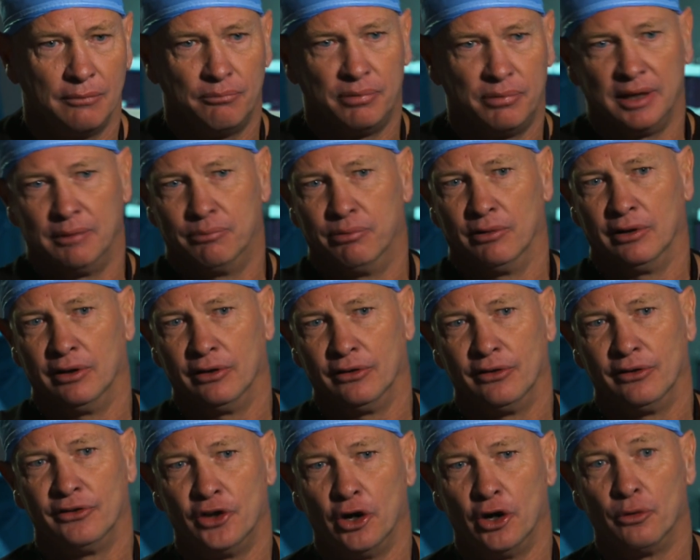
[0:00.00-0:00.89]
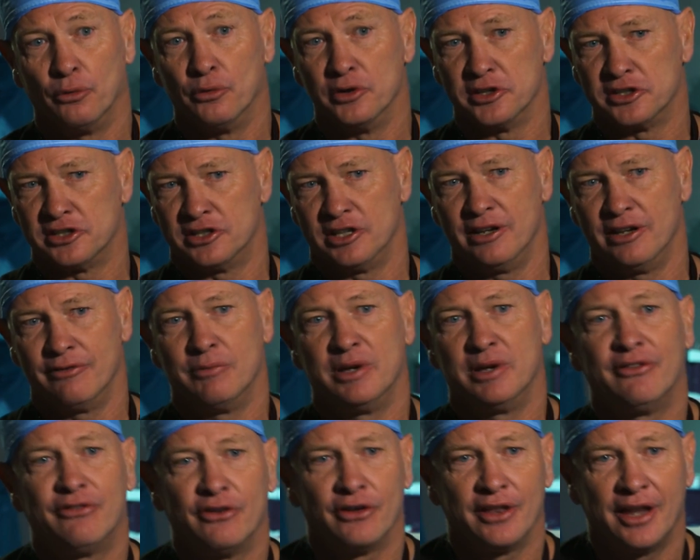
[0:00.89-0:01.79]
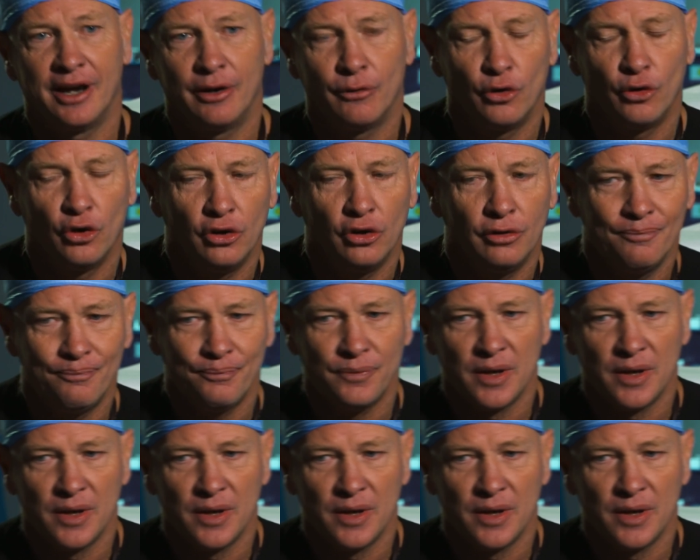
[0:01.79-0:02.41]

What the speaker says: people don't receive me for that role.